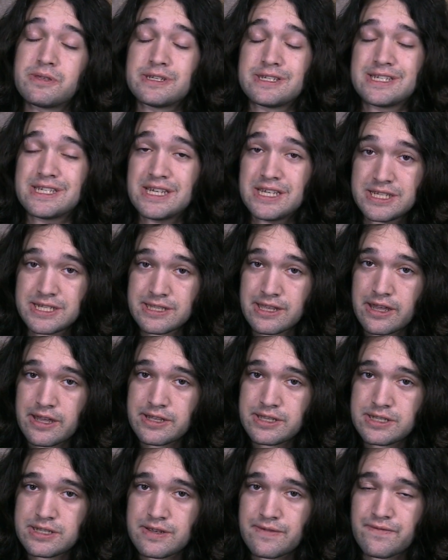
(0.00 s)
the C
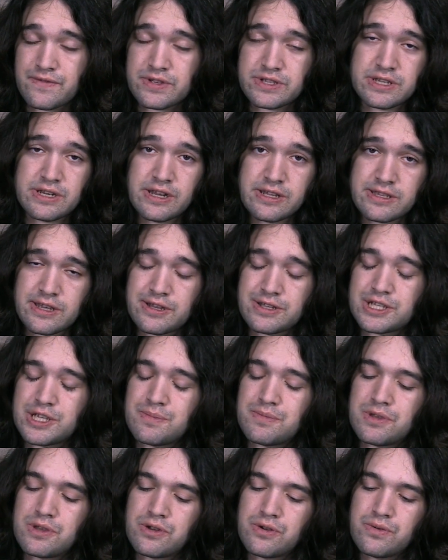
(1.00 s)
states if it's an Intel
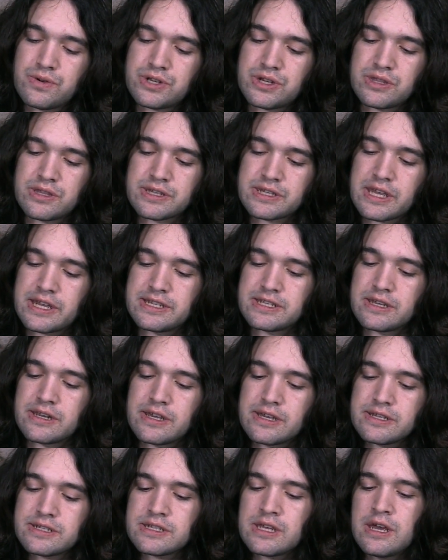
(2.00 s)
CPU, which in this case it
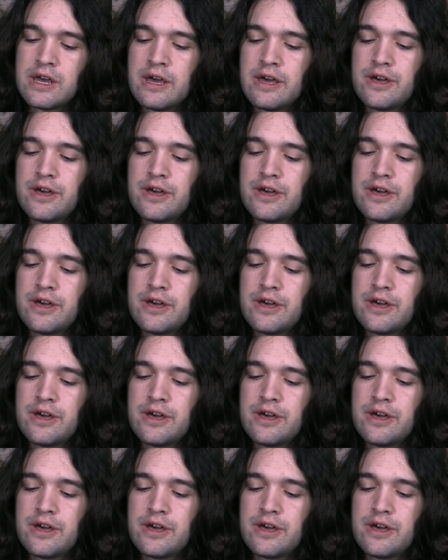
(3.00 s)
is,